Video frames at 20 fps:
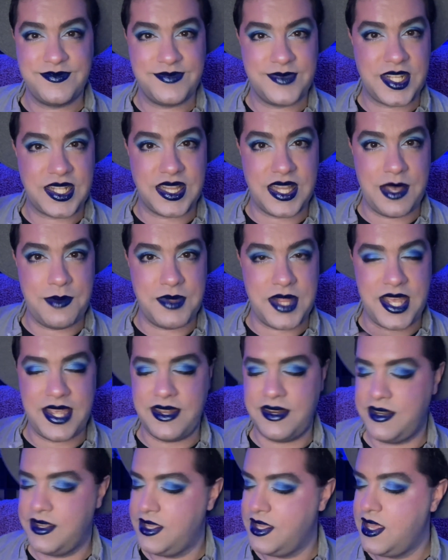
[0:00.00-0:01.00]
Glamlight.
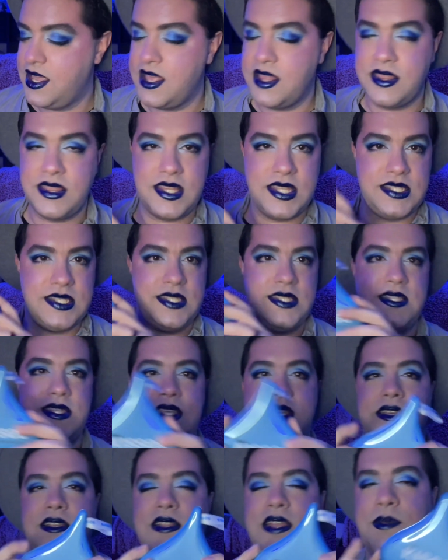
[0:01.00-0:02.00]
This is
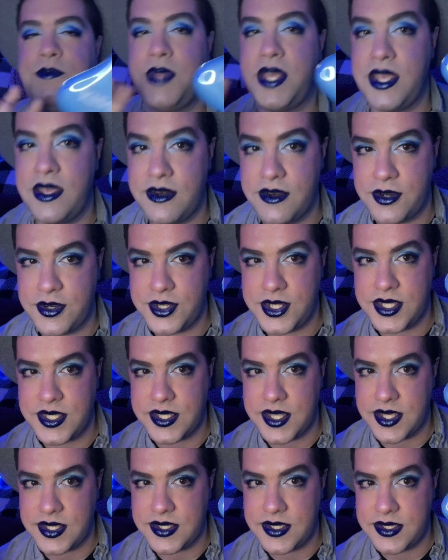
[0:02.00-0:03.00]
the Glamlight and Hershey's
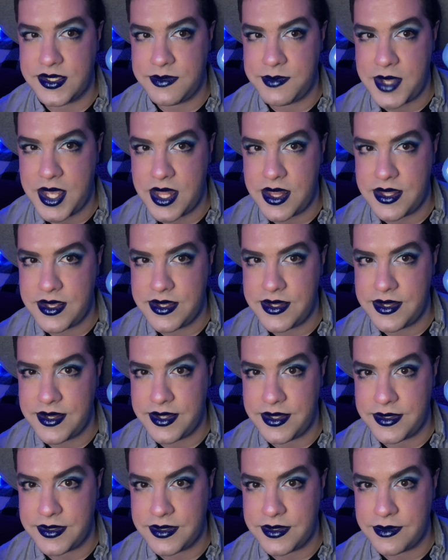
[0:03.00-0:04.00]
Kisses palette.
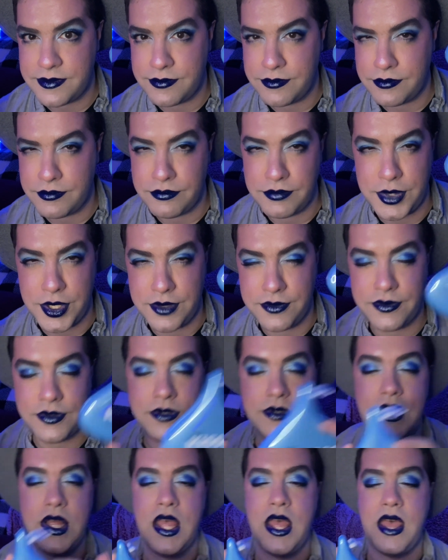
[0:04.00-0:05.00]
It's
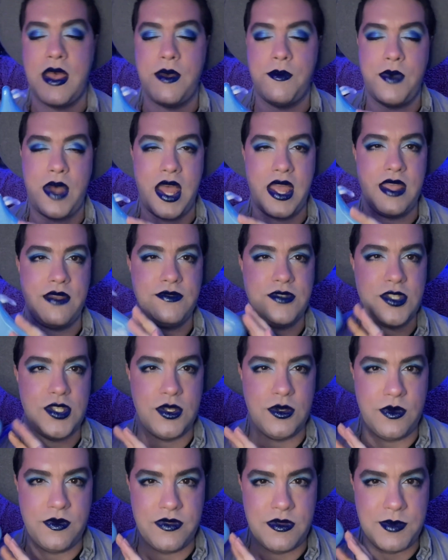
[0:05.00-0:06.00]
beautiful. I have
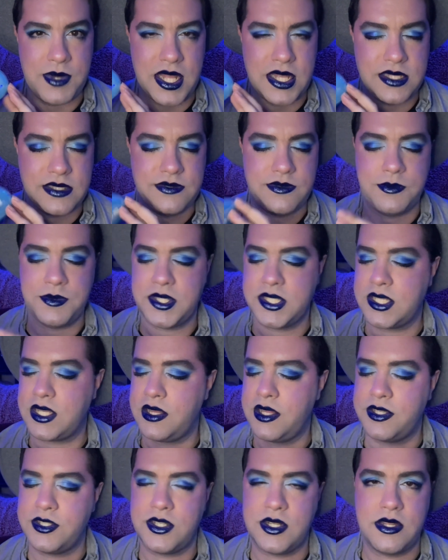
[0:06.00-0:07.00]
2 of the palettes from this
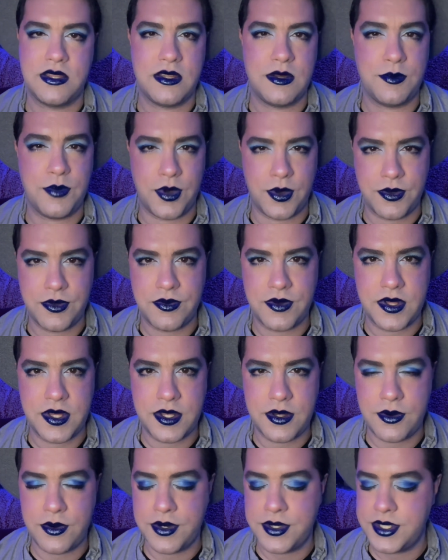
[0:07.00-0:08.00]
collection, and they're both really
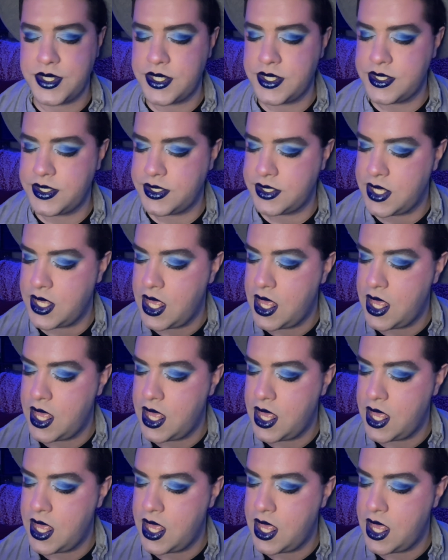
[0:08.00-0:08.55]
gorgeous.